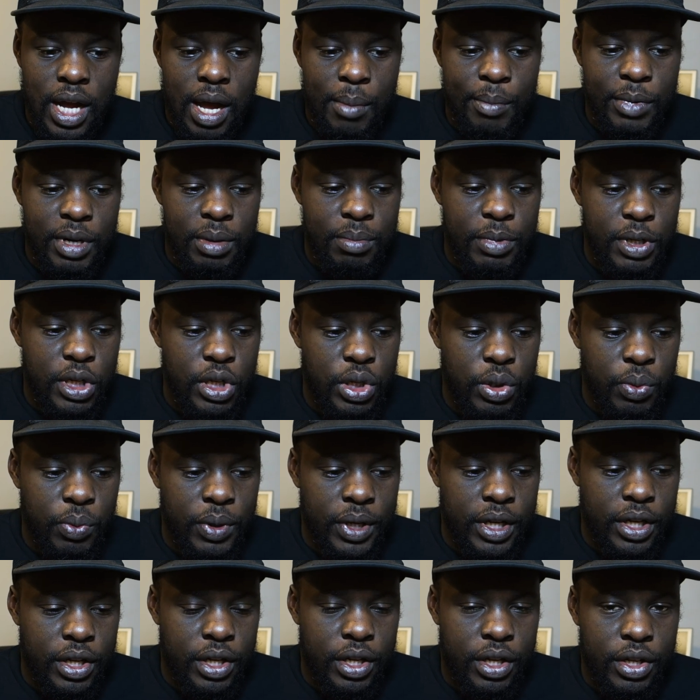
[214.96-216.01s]
I'm going to be
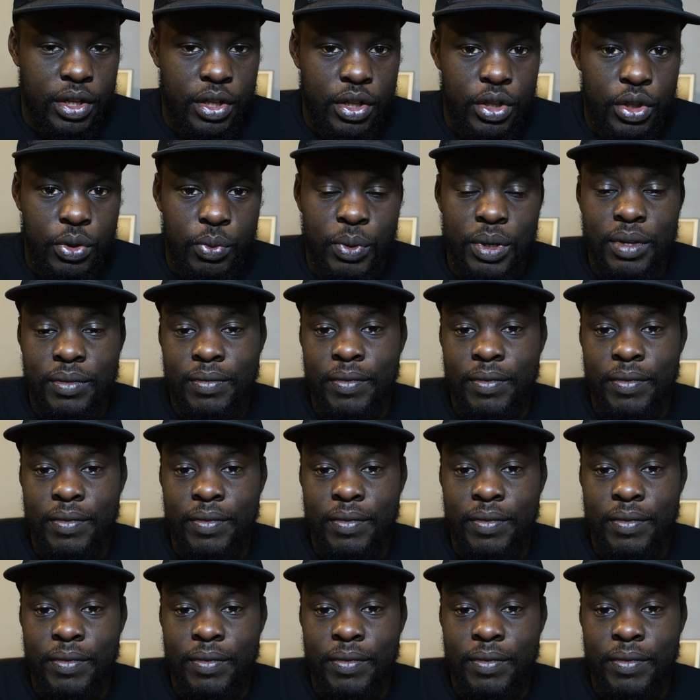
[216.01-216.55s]
doing 3 to